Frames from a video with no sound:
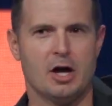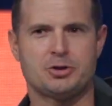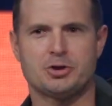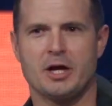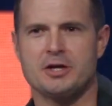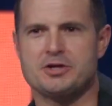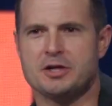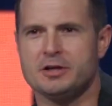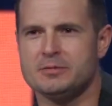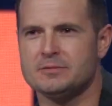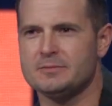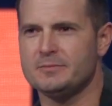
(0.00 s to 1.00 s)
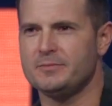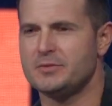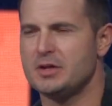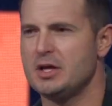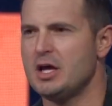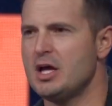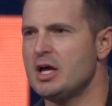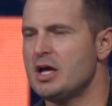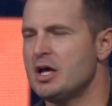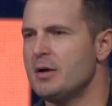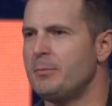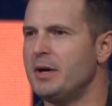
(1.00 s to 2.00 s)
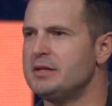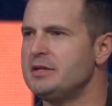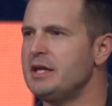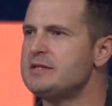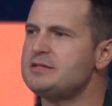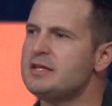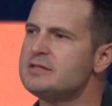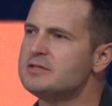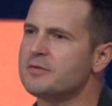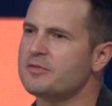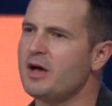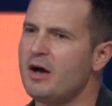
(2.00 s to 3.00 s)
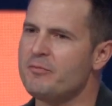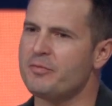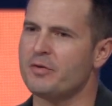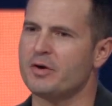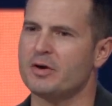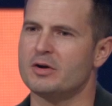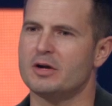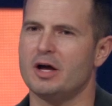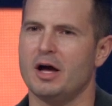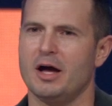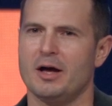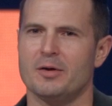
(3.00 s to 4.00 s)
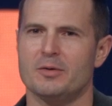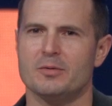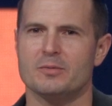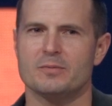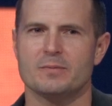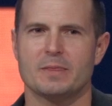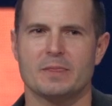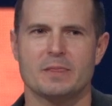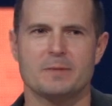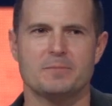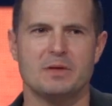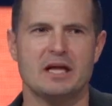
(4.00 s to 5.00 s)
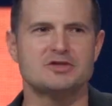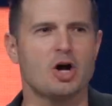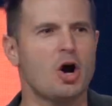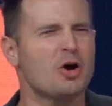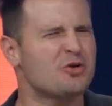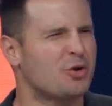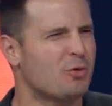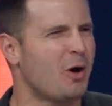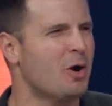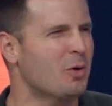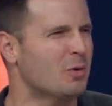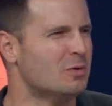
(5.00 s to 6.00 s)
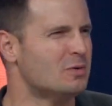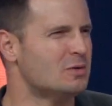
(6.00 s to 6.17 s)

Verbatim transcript: I'll trade you. But in seasons of comfort, it's hard to grow.